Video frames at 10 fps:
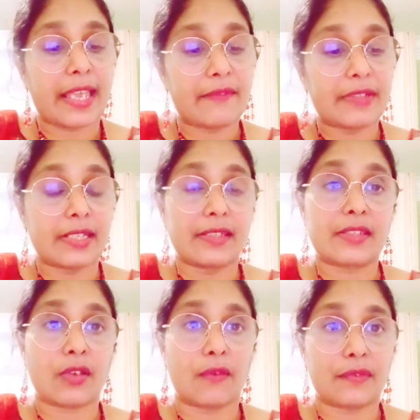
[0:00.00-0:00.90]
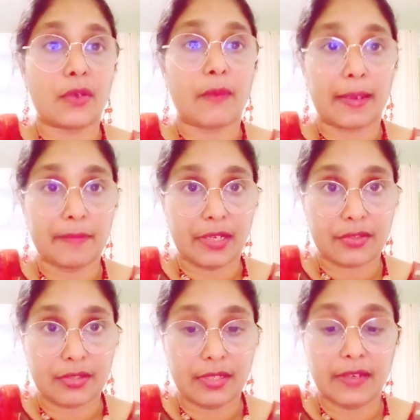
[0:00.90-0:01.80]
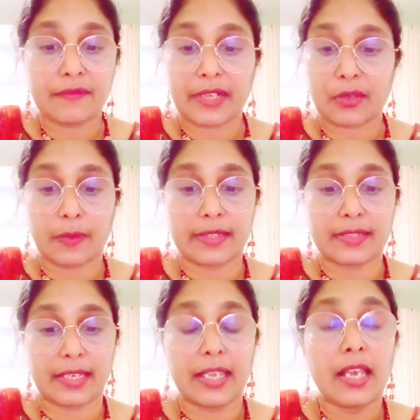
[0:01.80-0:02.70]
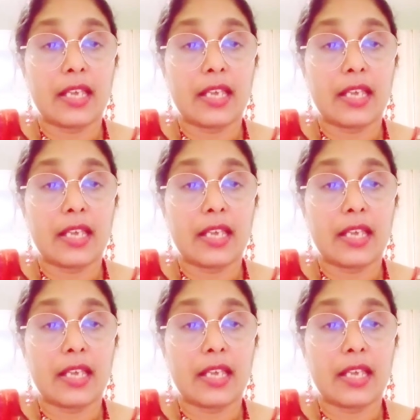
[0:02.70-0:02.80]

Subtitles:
evidence of your vibrational frequency.